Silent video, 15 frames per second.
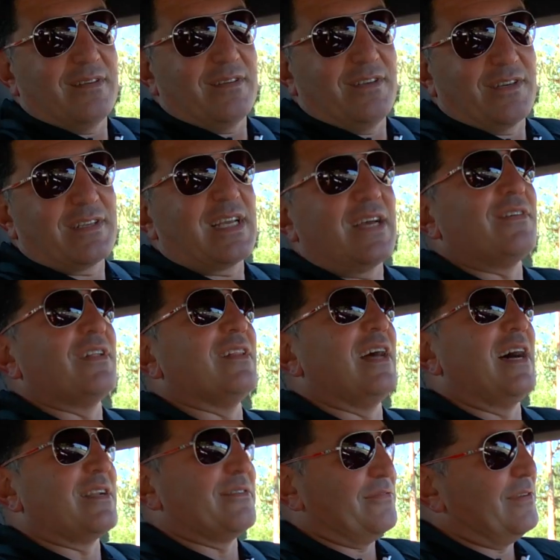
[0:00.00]
you're gonna have a
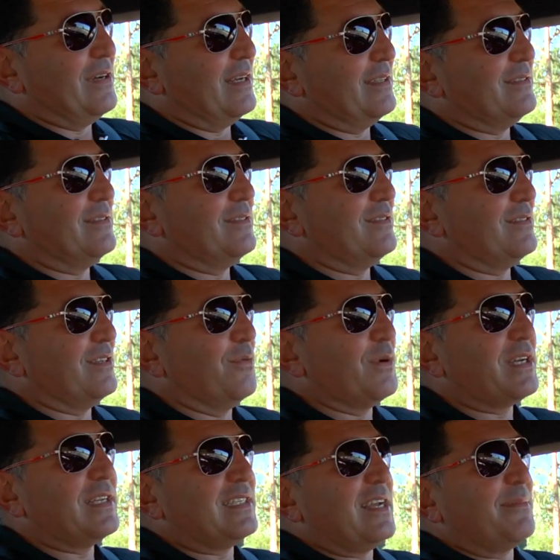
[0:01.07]
lot of fun. So we're
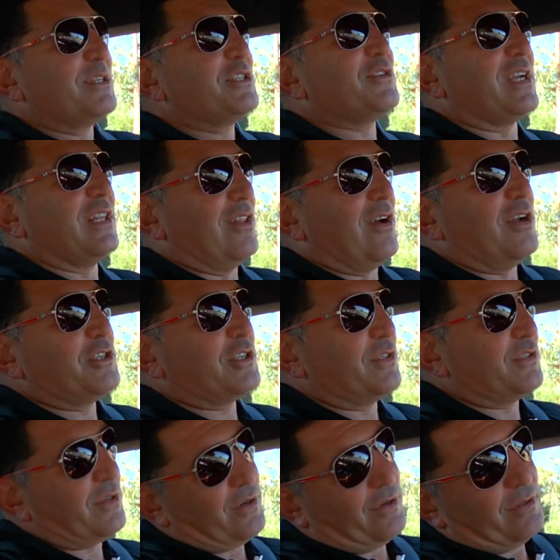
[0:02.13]
gonna demonstrate launch
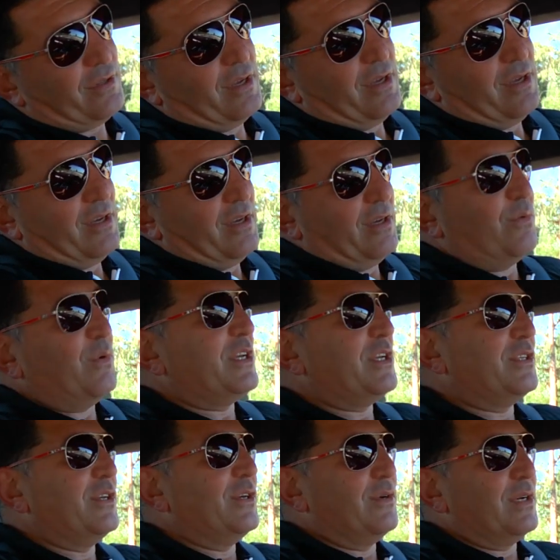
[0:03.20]
control. What
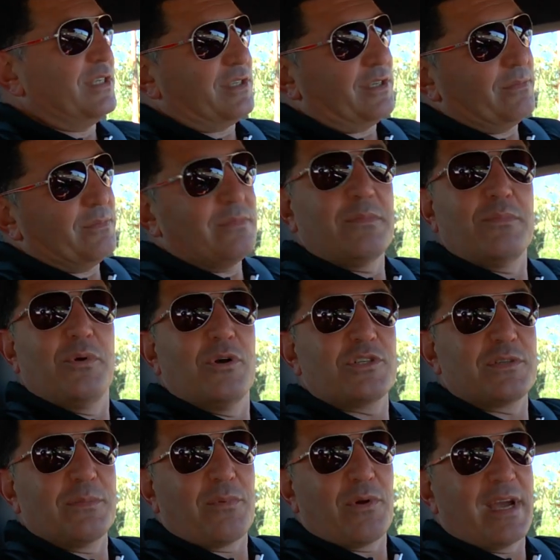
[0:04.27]
you do is you push
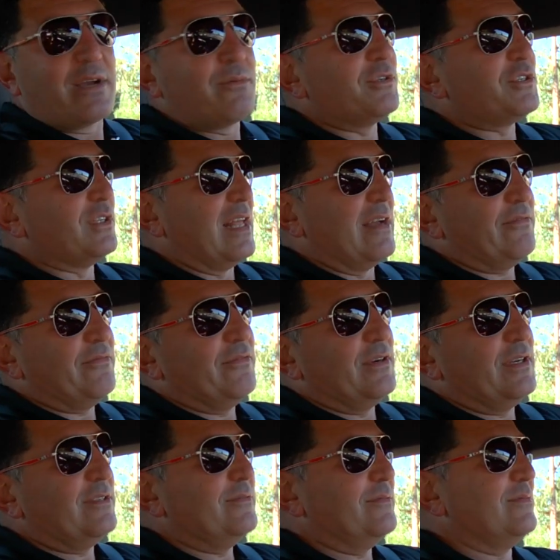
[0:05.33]
the brake with your left foot,